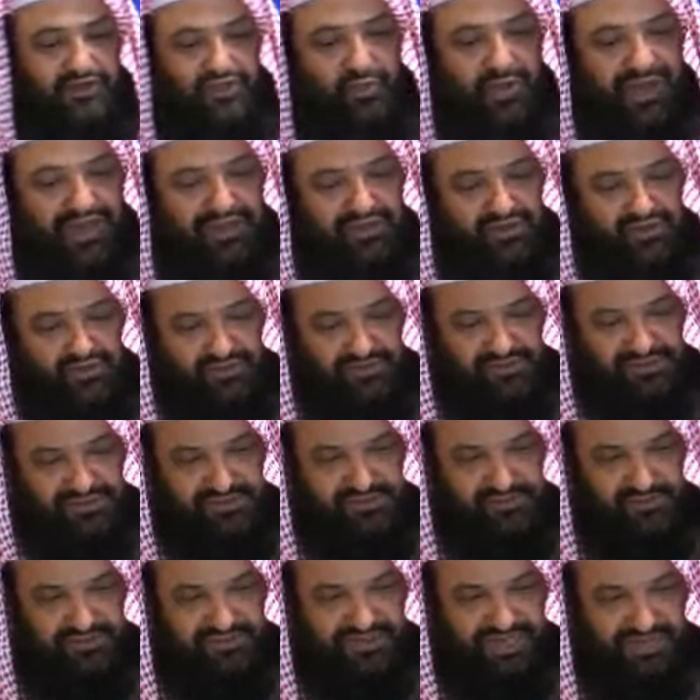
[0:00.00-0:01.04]
Two
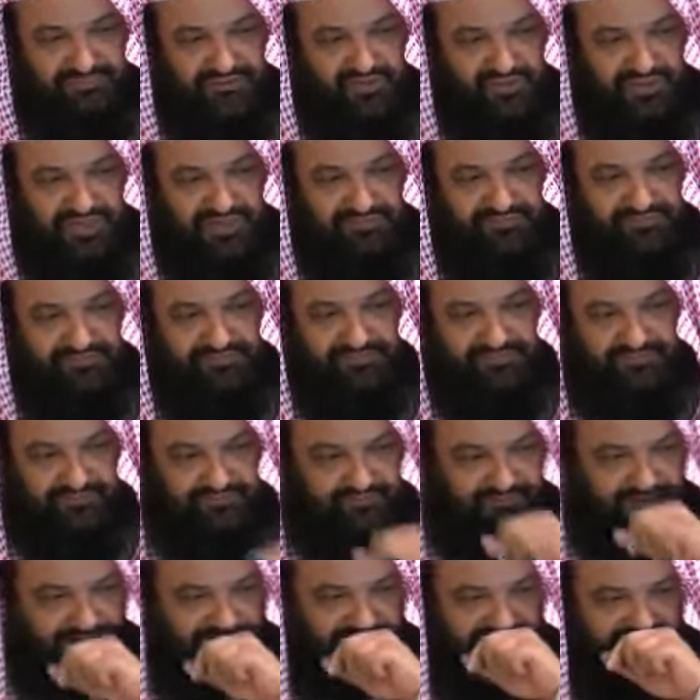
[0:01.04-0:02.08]
angels will come to him.
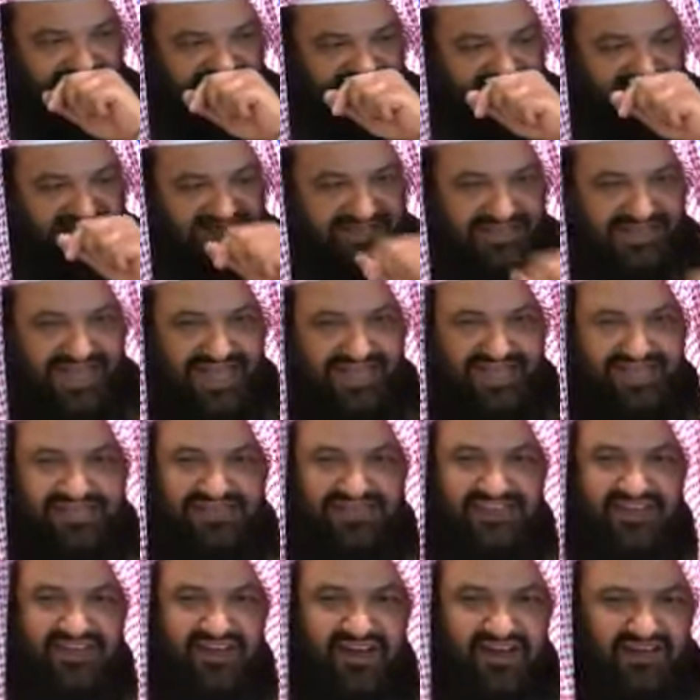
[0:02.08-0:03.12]
Shadid
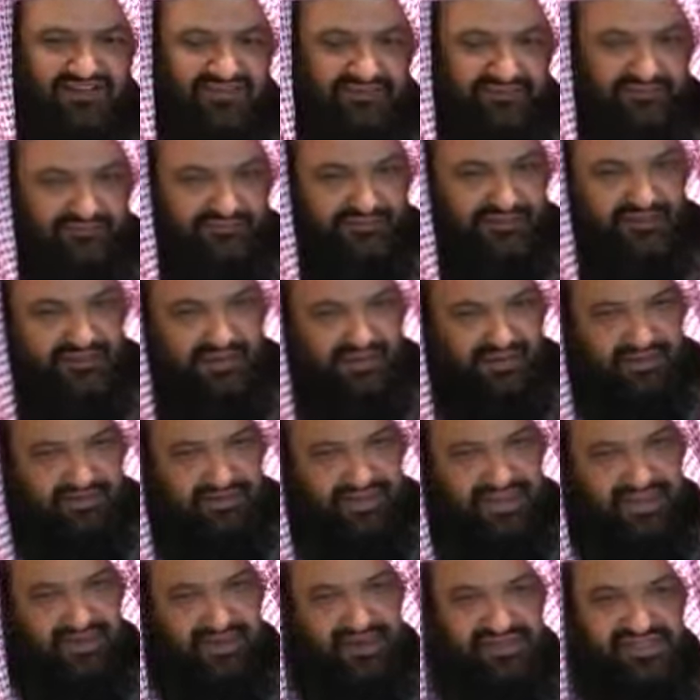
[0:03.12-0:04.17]
al-intihar.
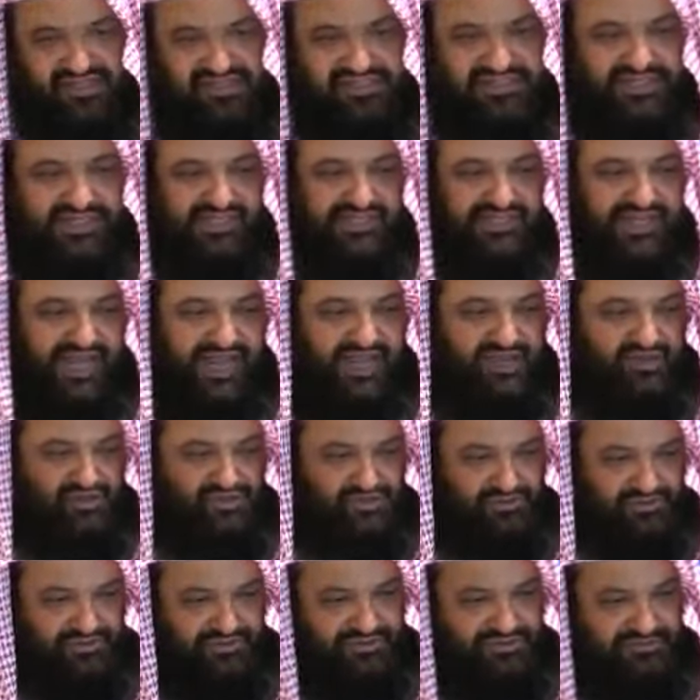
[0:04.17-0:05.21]
They are stern
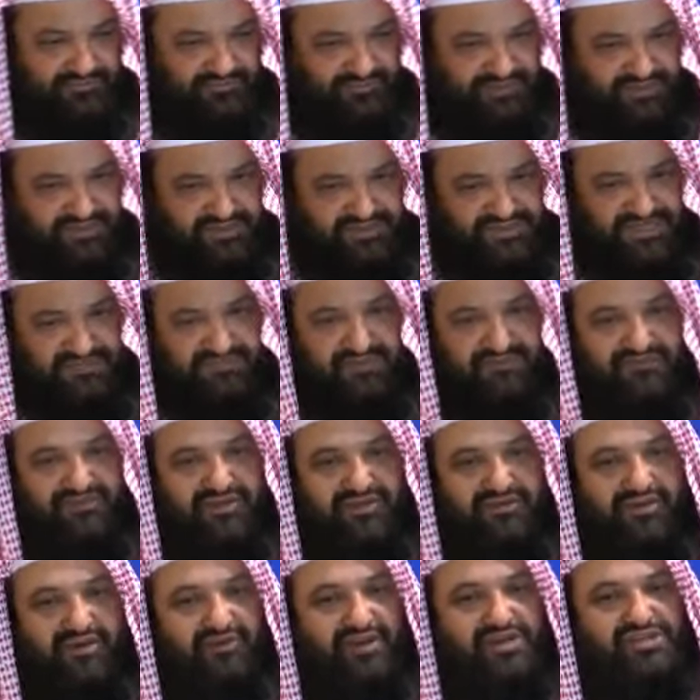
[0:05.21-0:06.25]
angels. Some of
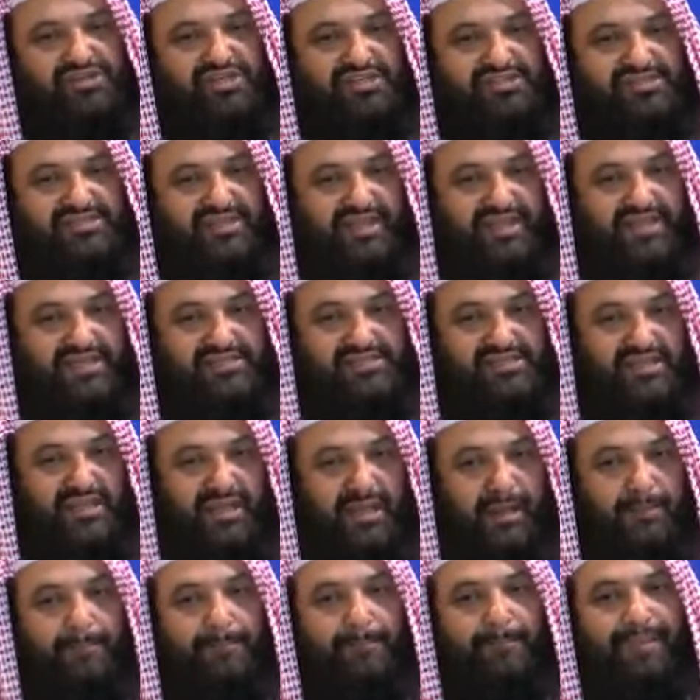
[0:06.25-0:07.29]
the narration says
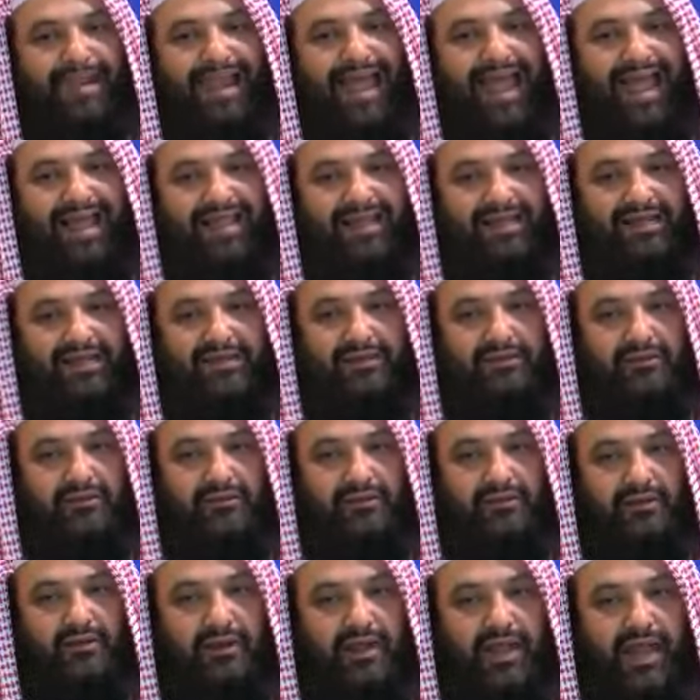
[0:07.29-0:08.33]
black
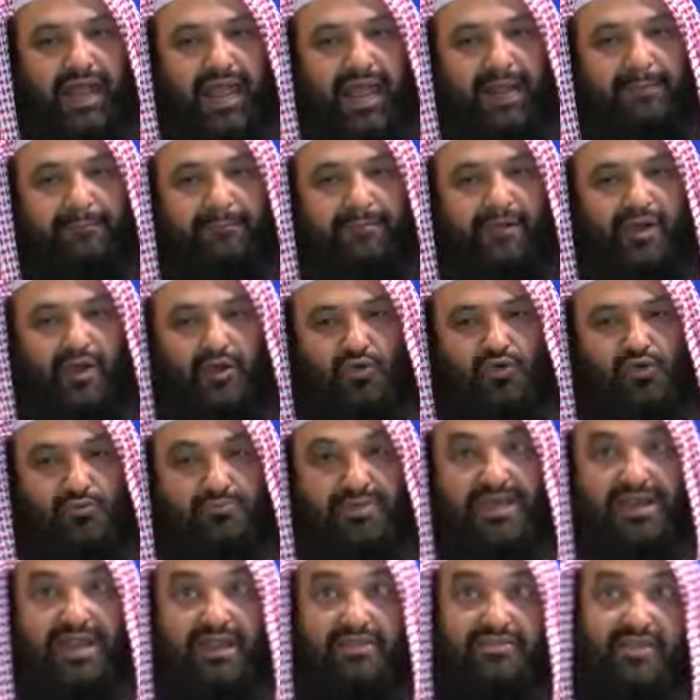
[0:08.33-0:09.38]
and blue,
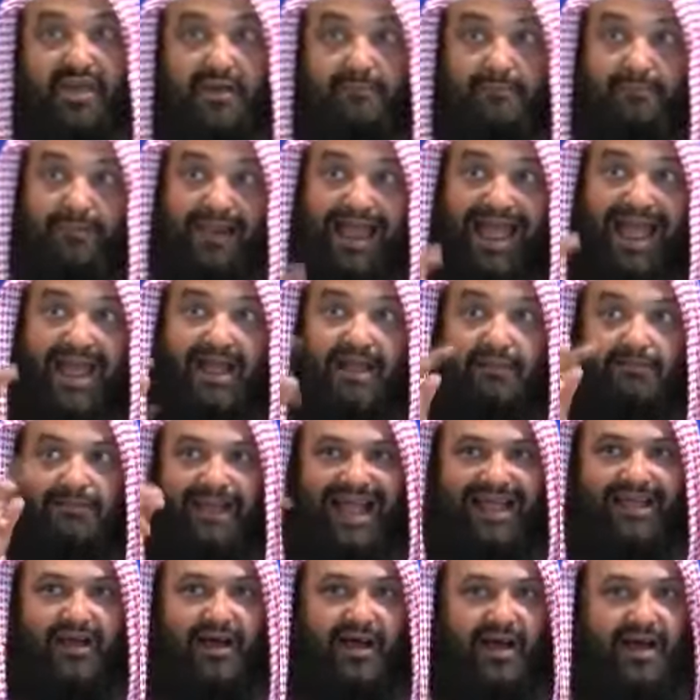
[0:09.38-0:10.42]
meaning they're black,
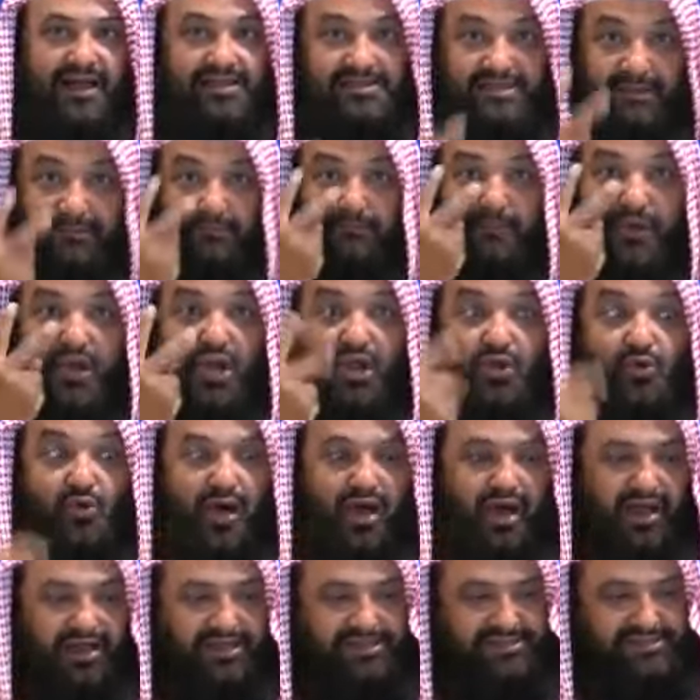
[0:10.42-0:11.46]
black eyes, and
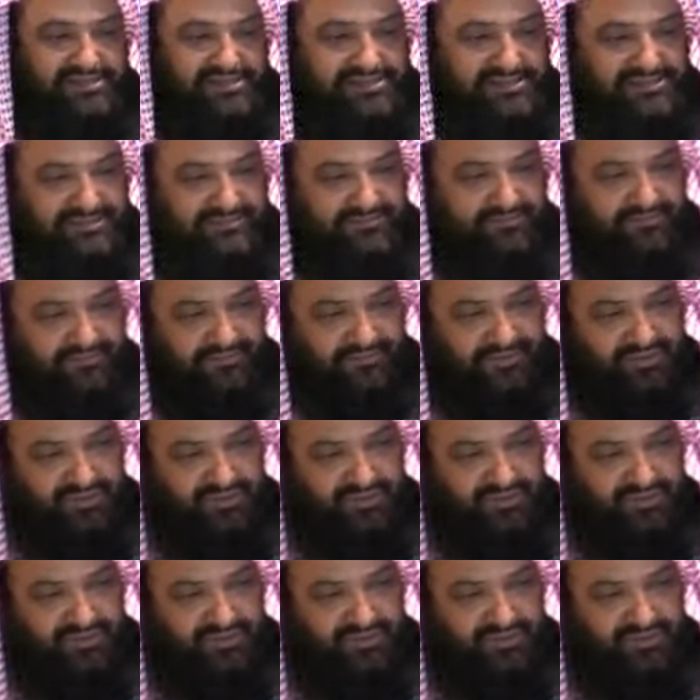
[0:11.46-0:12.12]
blue eyes.